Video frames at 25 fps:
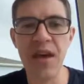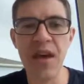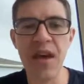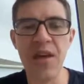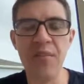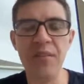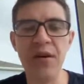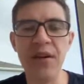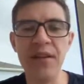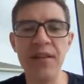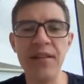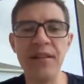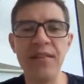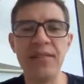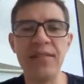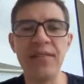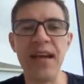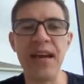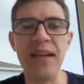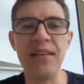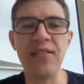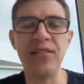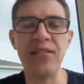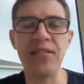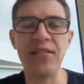but in this
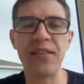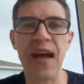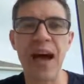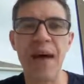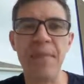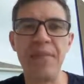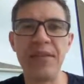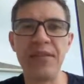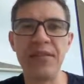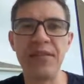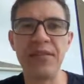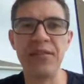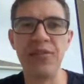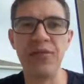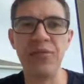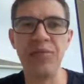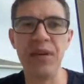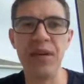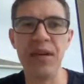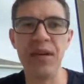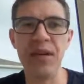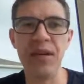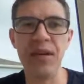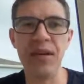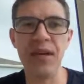case just happens to
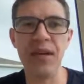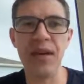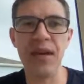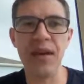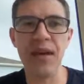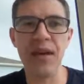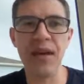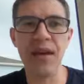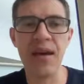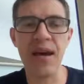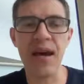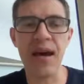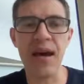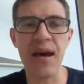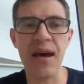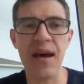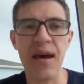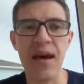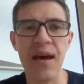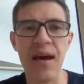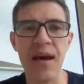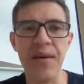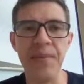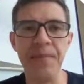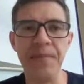be
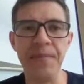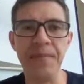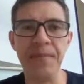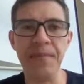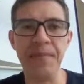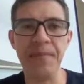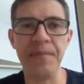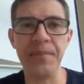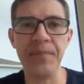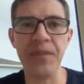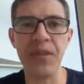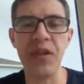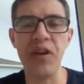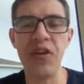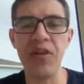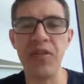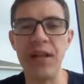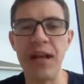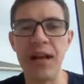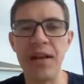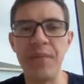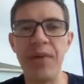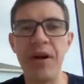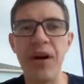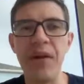
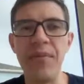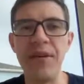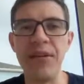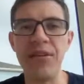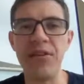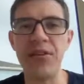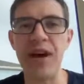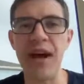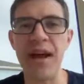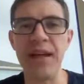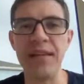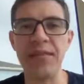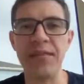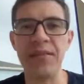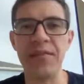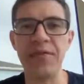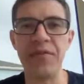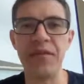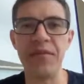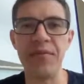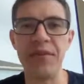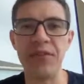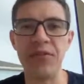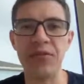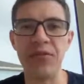like parameterized
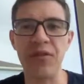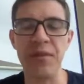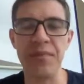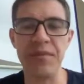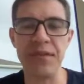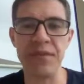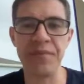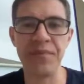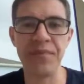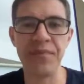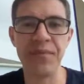from the script.